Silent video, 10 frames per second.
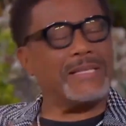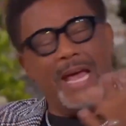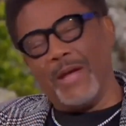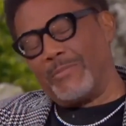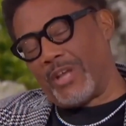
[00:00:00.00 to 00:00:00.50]

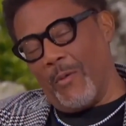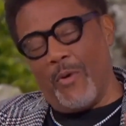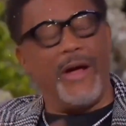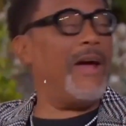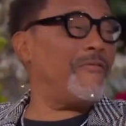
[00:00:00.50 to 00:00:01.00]
Fans and
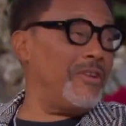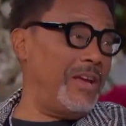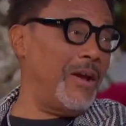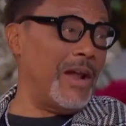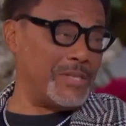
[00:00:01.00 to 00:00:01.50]
observers
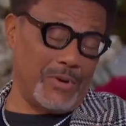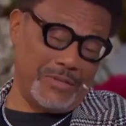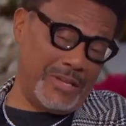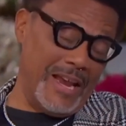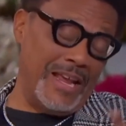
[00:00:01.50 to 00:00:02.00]
alike are
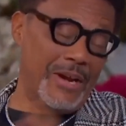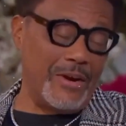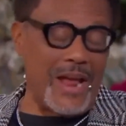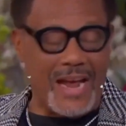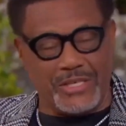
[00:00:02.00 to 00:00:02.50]
left
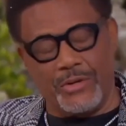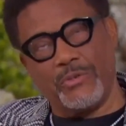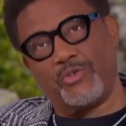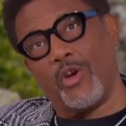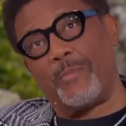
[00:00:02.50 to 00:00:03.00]
wondering,
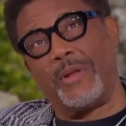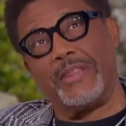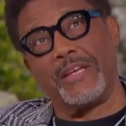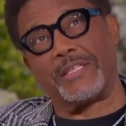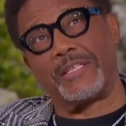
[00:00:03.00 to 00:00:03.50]
will
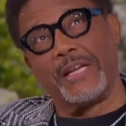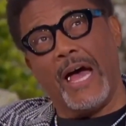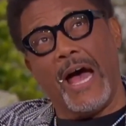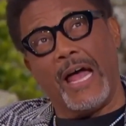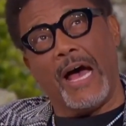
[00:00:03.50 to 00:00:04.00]
Judge
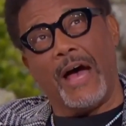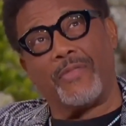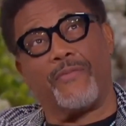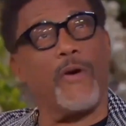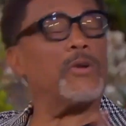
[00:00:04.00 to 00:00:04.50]
Mathis make the
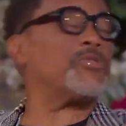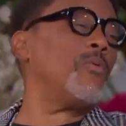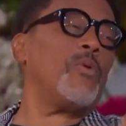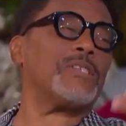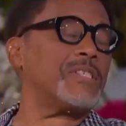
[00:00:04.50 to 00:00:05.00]
changes
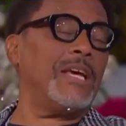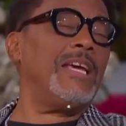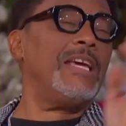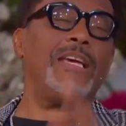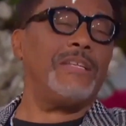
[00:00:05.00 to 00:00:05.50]
necessary
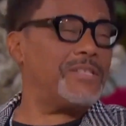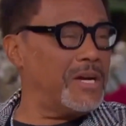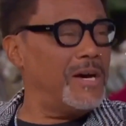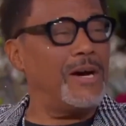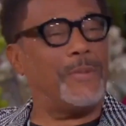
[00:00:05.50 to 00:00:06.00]
to repair his